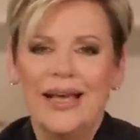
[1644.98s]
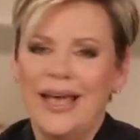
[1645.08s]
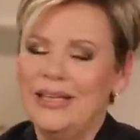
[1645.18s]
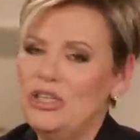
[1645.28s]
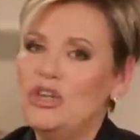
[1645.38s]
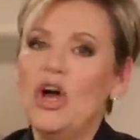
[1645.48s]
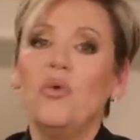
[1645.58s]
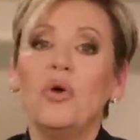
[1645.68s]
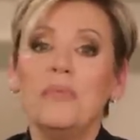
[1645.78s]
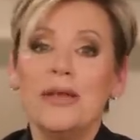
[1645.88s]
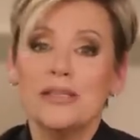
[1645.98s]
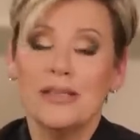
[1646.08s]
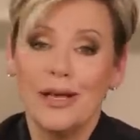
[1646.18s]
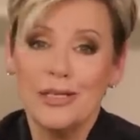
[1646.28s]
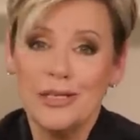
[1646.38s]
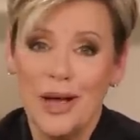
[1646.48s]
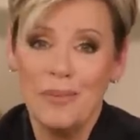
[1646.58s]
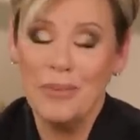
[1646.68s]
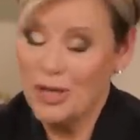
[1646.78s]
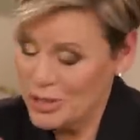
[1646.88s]
And you don't want to miss next
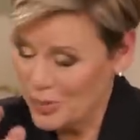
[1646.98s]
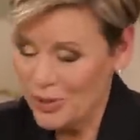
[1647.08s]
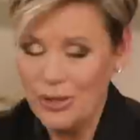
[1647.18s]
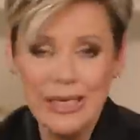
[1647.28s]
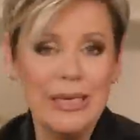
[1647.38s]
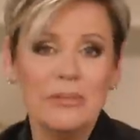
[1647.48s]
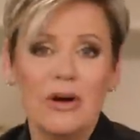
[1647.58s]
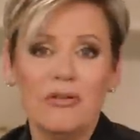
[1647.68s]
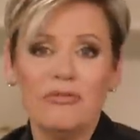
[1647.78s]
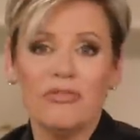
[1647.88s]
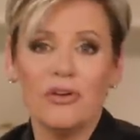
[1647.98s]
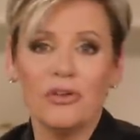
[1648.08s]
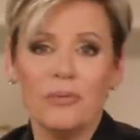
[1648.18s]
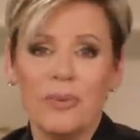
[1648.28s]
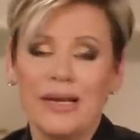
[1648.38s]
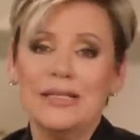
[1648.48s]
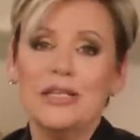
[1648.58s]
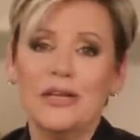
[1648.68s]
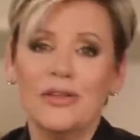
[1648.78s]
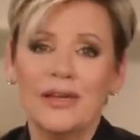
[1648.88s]
time because we're going to keep going further. But
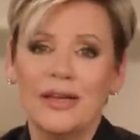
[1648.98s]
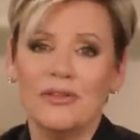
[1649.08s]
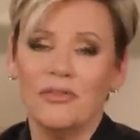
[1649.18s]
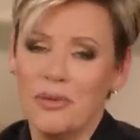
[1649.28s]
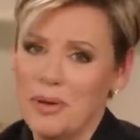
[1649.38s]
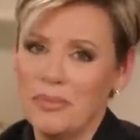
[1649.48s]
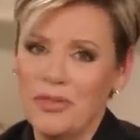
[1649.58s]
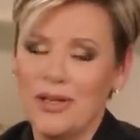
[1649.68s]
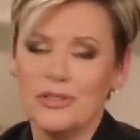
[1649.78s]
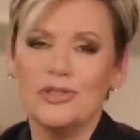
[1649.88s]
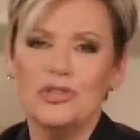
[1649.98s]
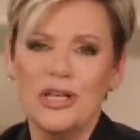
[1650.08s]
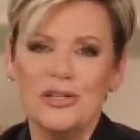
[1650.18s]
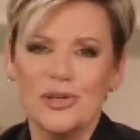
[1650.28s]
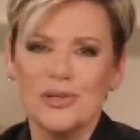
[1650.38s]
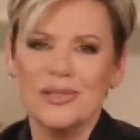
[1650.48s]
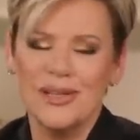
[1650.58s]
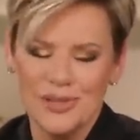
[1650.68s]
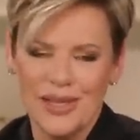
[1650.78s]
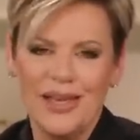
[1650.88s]
until then, remember this, Jesus
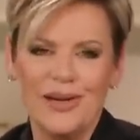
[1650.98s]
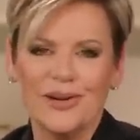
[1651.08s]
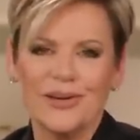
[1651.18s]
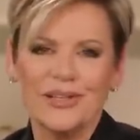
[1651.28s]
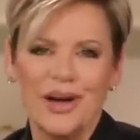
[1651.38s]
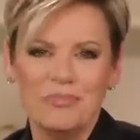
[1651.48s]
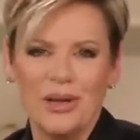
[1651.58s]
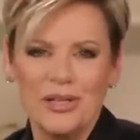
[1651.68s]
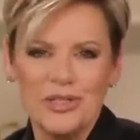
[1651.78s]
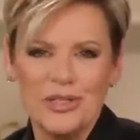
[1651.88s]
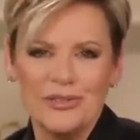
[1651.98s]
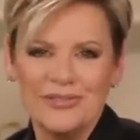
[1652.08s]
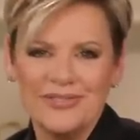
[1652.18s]
is the healer. God bless you.